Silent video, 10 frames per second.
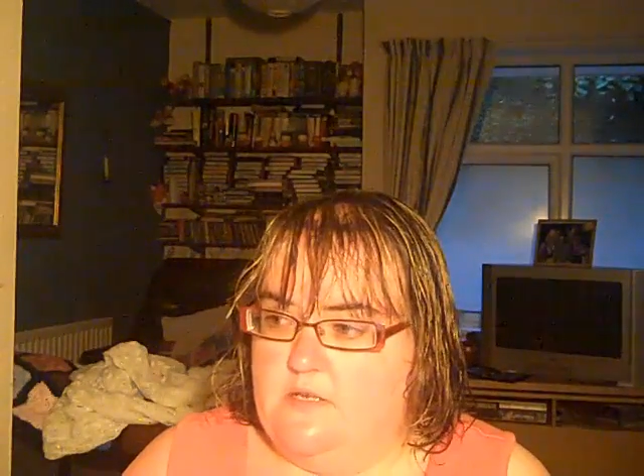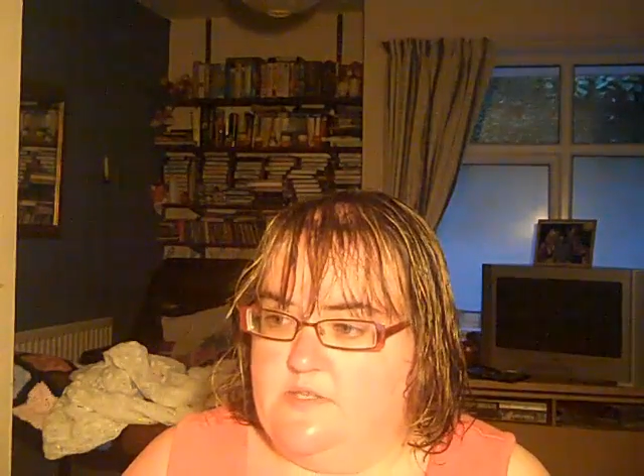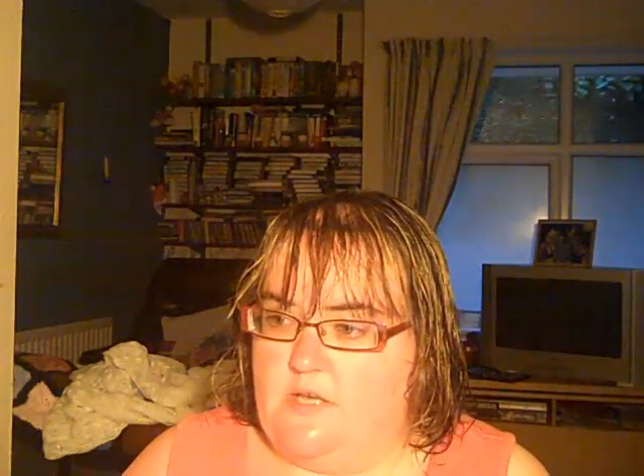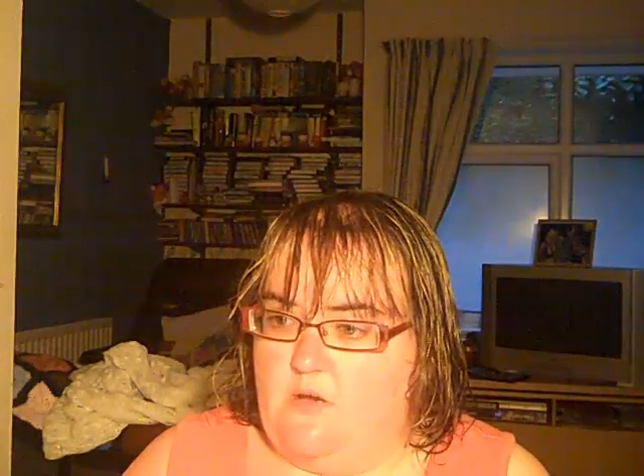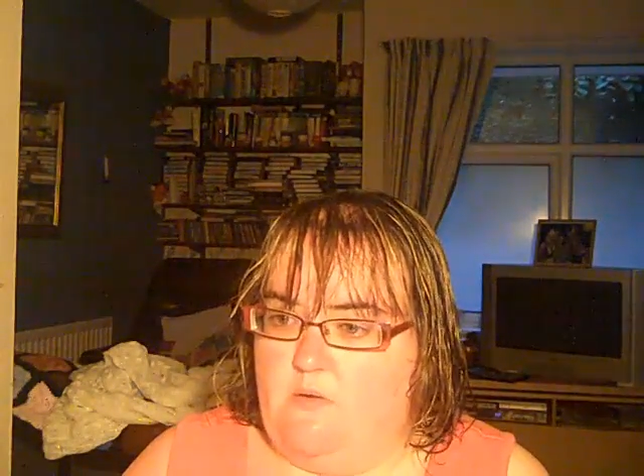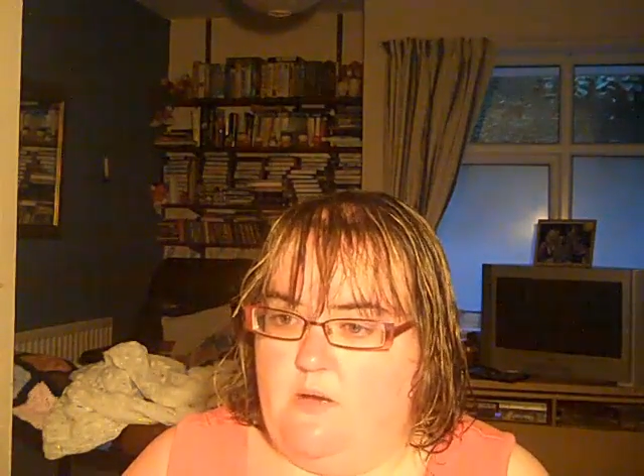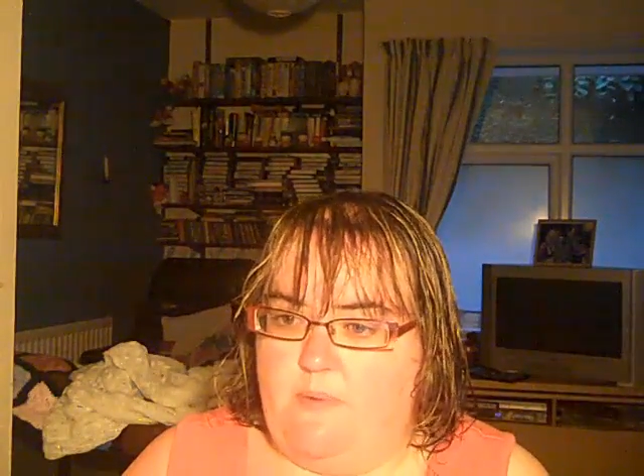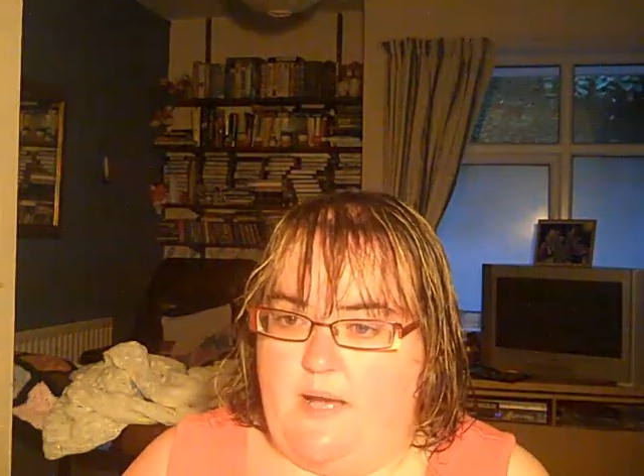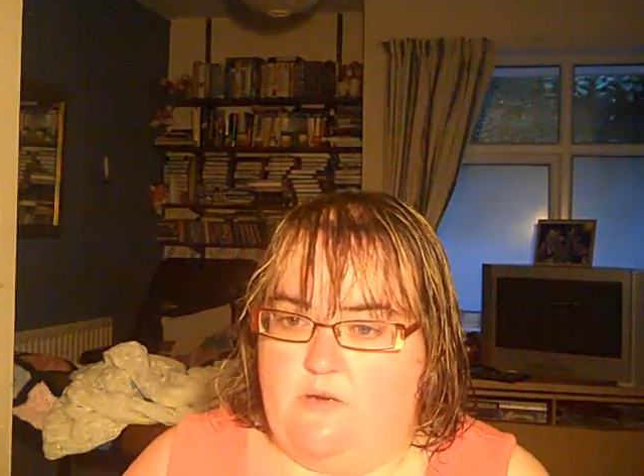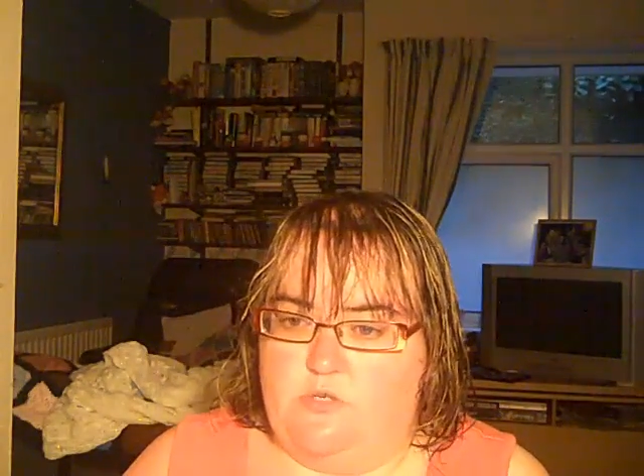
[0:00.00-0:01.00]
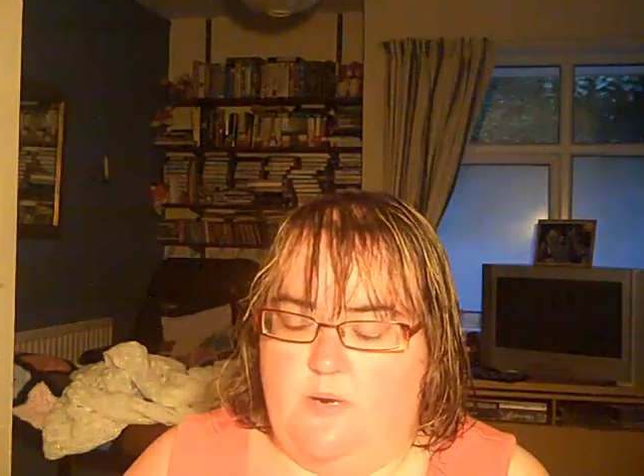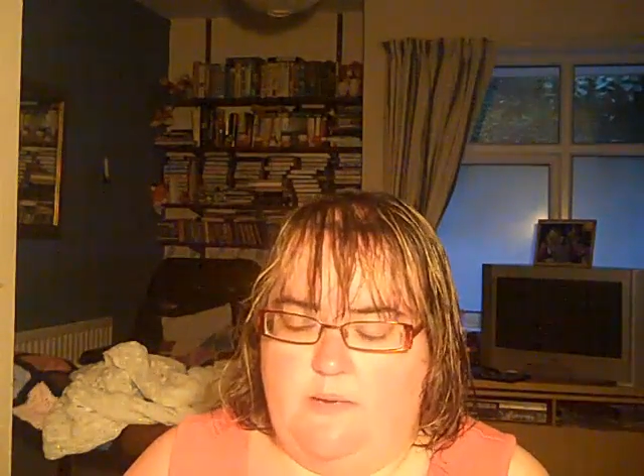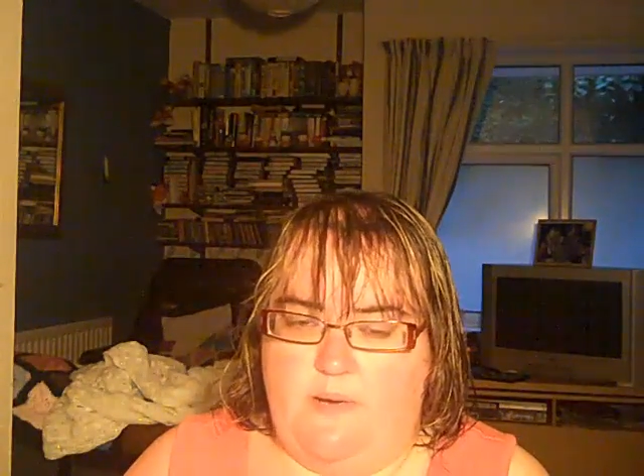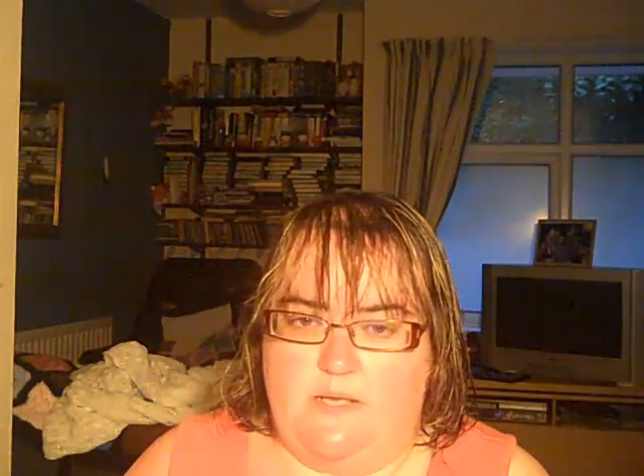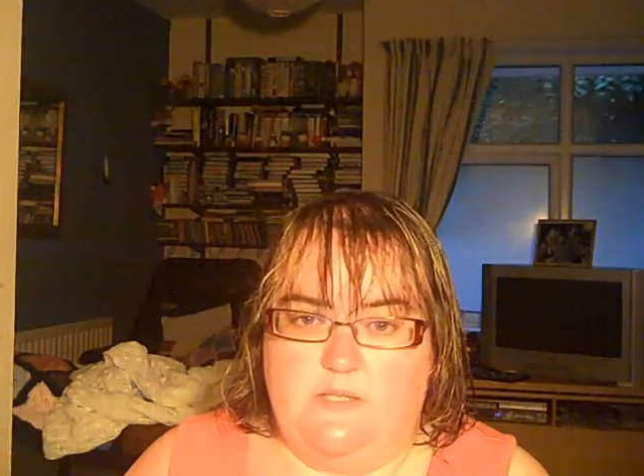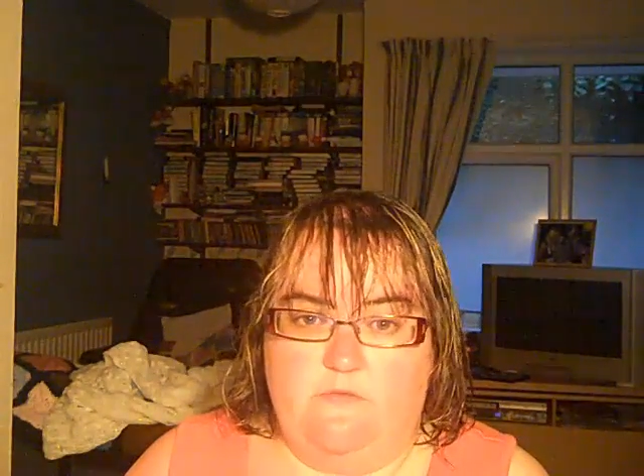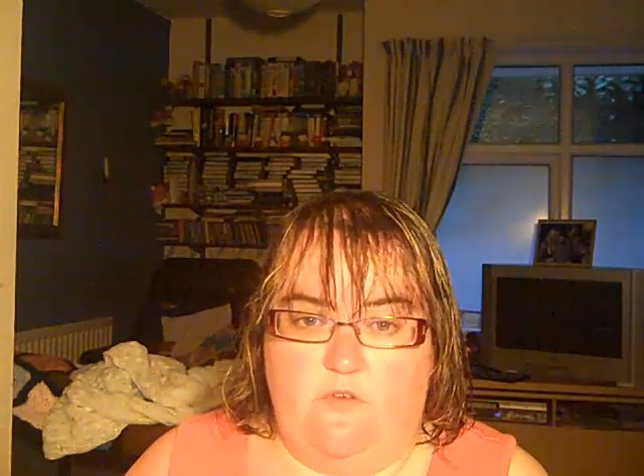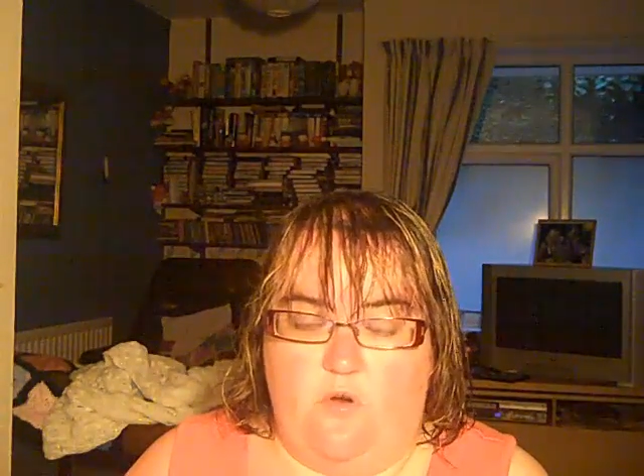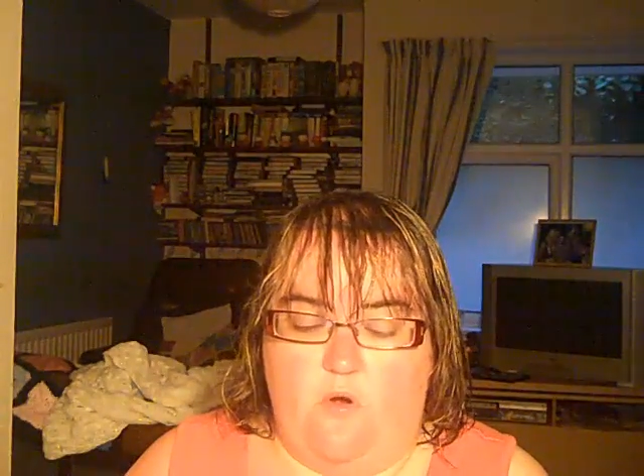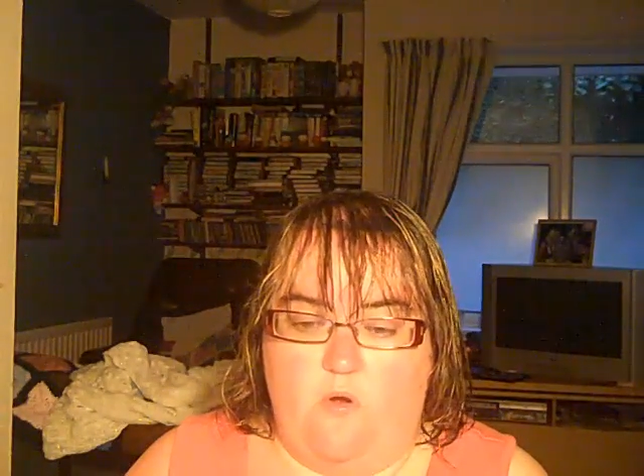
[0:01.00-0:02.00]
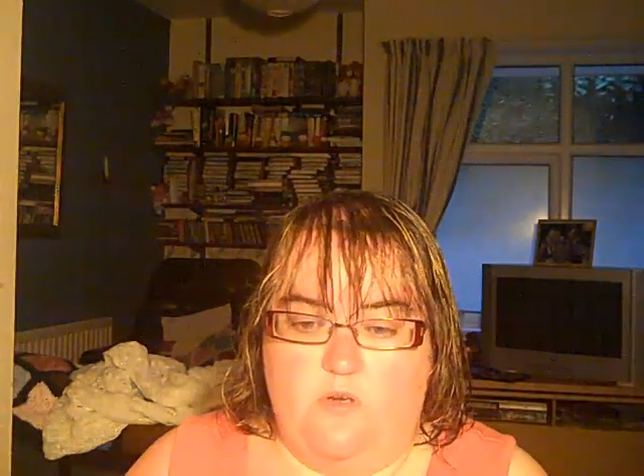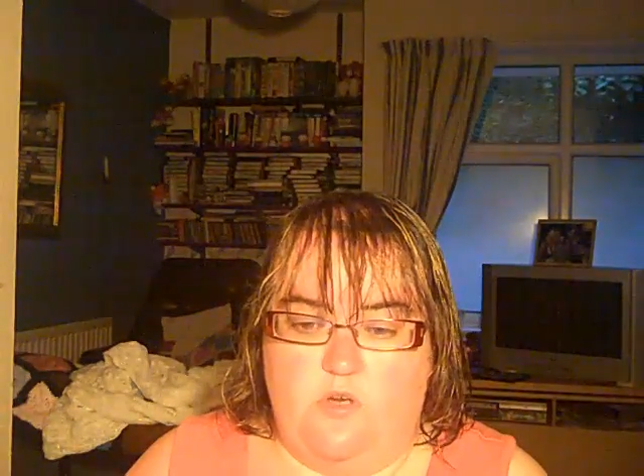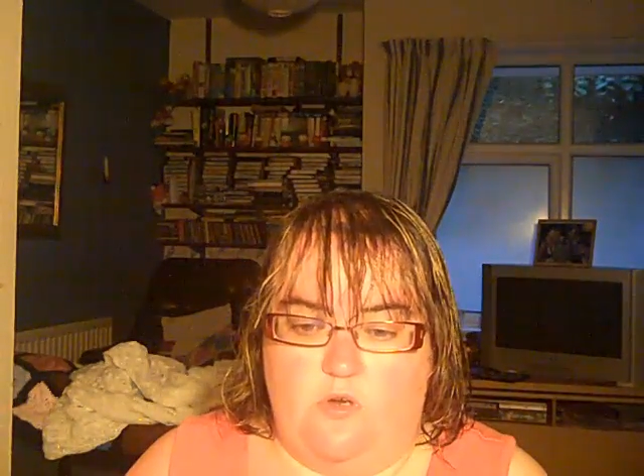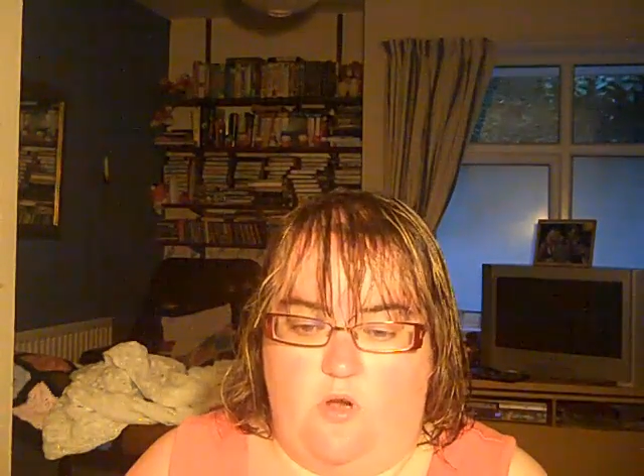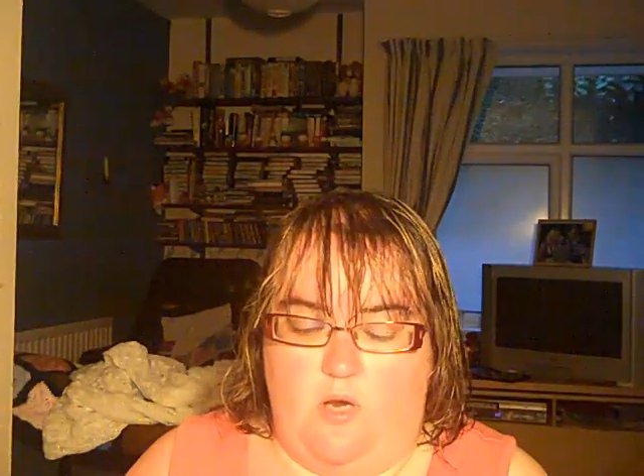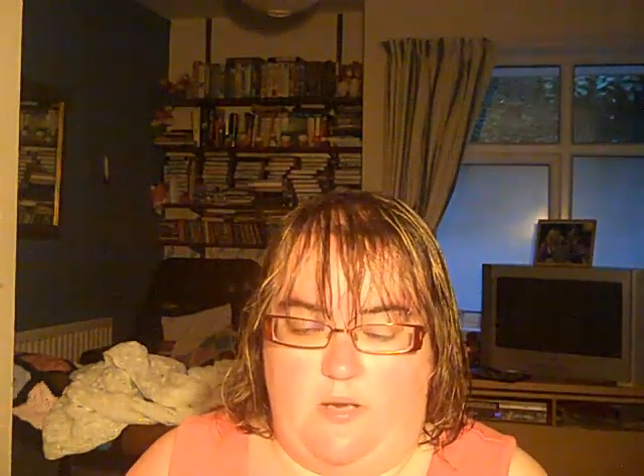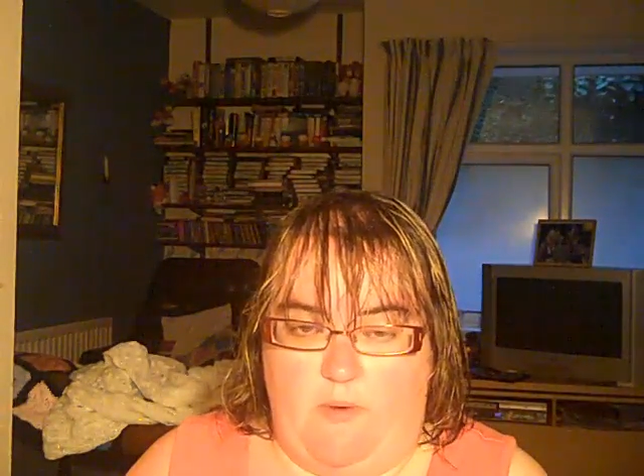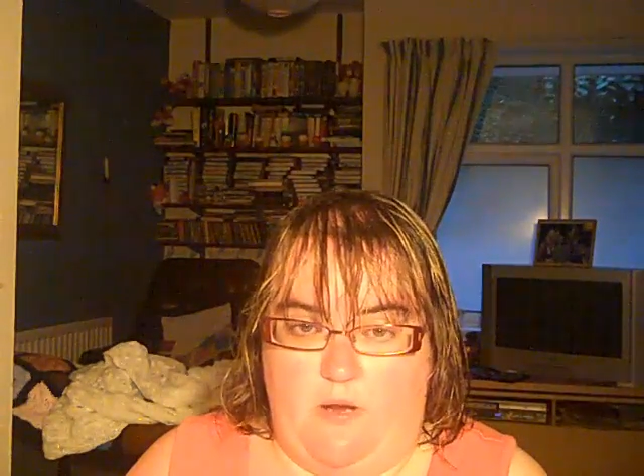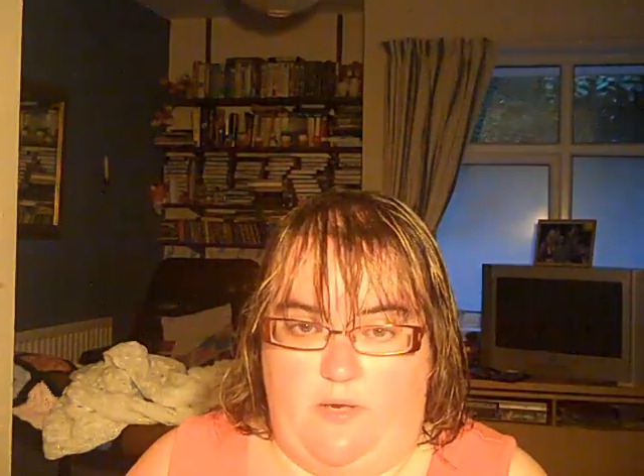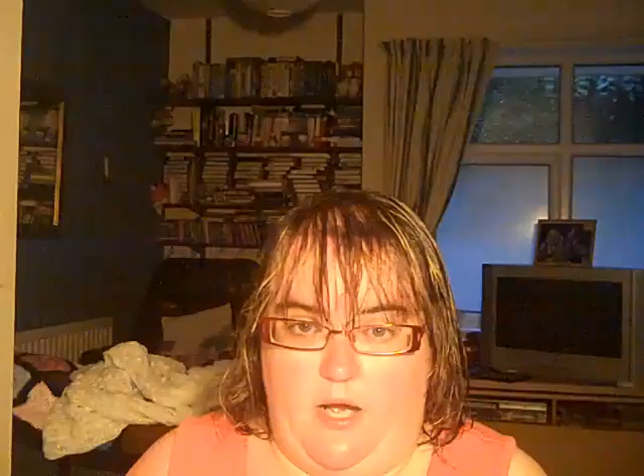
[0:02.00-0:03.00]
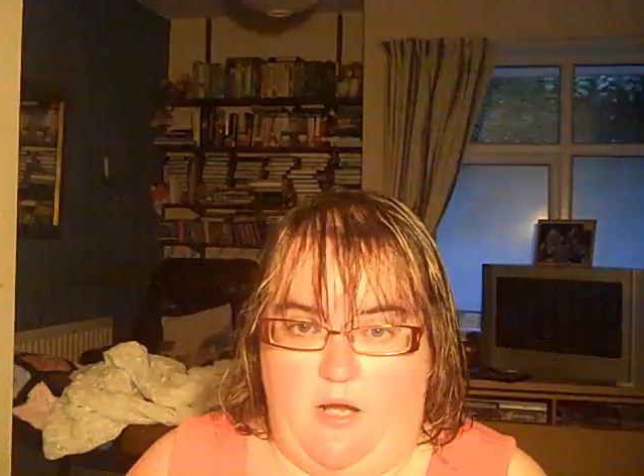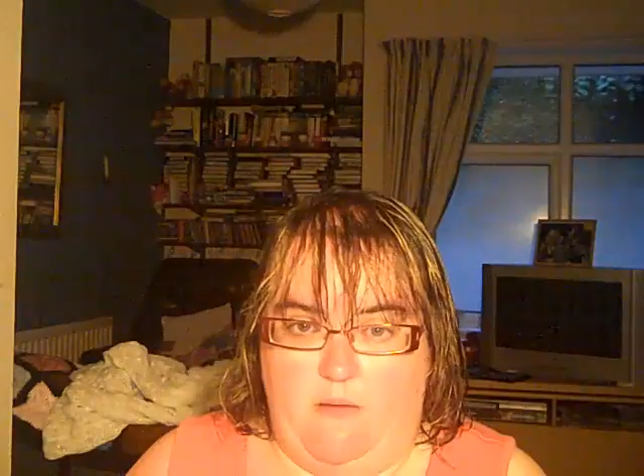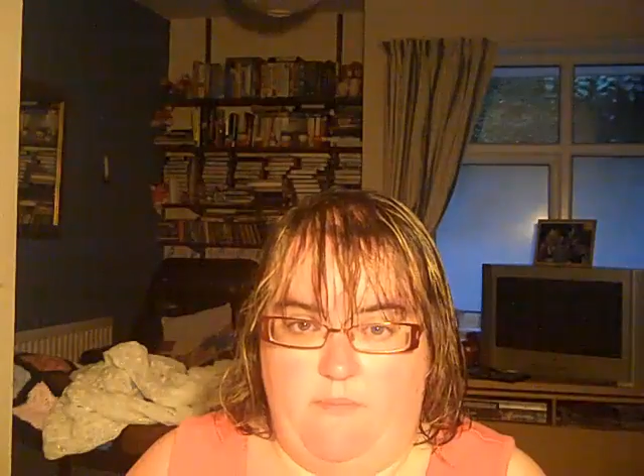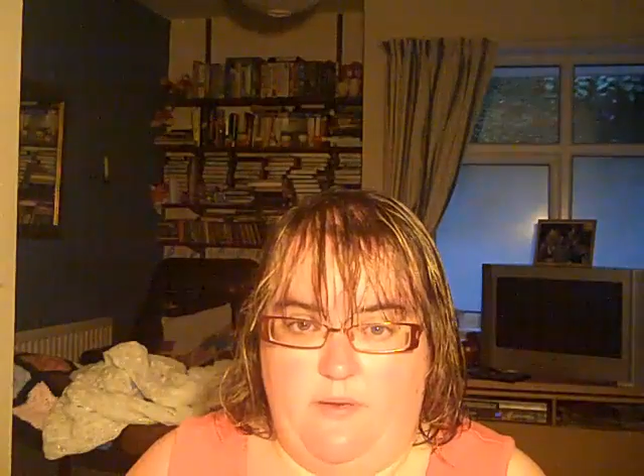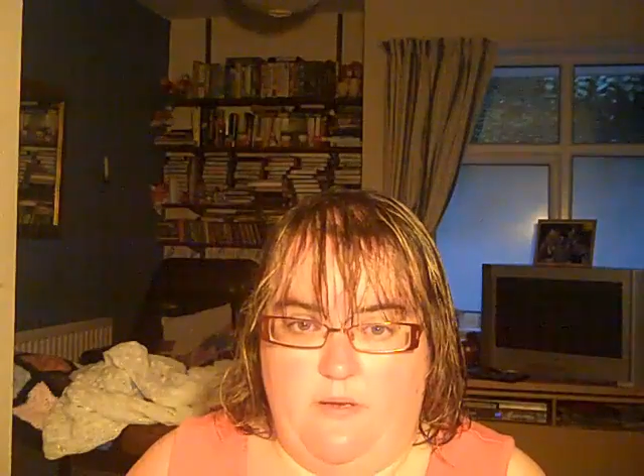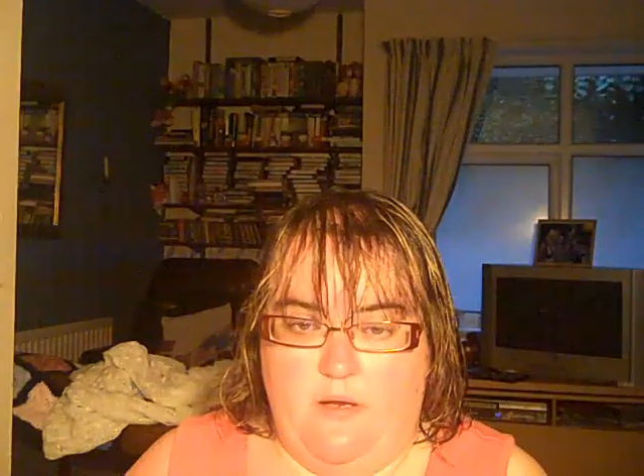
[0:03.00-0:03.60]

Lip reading: So about 4:20, Ollie woke up.